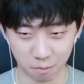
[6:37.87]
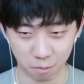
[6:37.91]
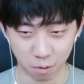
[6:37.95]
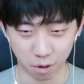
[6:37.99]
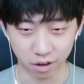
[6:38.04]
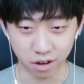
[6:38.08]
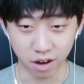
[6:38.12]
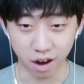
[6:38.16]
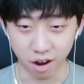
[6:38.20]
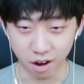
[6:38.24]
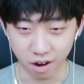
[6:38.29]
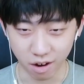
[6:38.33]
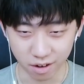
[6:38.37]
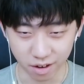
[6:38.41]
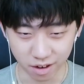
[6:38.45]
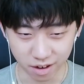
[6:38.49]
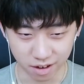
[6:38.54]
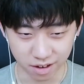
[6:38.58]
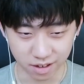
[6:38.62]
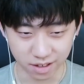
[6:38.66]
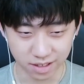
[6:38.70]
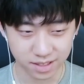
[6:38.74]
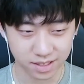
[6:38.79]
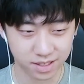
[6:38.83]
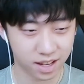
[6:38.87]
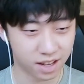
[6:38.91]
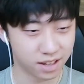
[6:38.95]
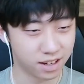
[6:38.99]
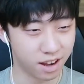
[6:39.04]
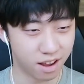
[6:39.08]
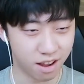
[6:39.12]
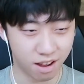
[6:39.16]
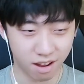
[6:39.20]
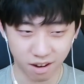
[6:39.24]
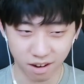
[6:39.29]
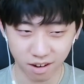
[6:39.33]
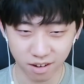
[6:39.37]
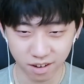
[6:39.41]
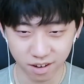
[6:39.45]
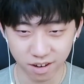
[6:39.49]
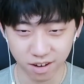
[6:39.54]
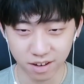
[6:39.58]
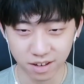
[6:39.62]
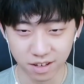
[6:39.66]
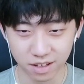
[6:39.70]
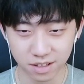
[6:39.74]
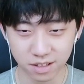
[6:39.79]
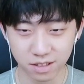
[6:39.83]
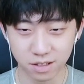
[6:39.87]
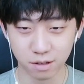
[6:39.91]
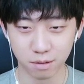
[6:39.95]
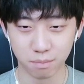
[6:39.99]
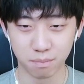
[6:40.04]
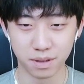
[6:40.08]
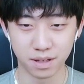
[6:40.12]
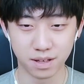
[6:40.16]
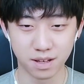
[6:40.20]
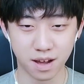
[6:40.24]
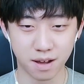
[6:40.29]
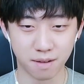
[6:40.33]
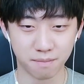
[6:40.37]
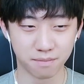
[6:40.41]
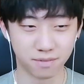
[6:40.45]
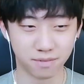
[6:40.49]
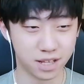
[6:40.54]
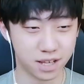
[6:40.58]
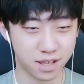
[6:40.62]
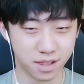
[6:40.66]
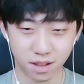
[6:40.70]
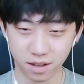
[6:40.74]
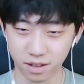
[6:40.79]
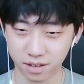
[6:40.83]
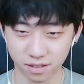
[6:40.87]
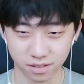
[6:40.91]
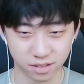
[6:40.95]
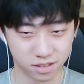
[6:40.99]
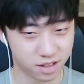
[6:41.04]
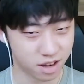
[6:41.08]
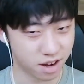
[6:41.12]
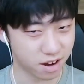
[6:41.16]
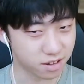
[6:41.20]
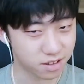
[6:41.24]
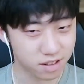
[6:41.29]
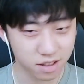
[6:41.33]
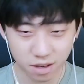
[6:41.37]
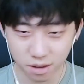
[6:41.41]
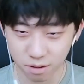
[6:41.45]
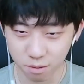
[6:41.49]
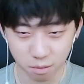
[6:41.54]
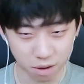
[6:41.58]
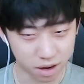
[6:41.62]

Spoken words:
work harder, study harder to become either doctor,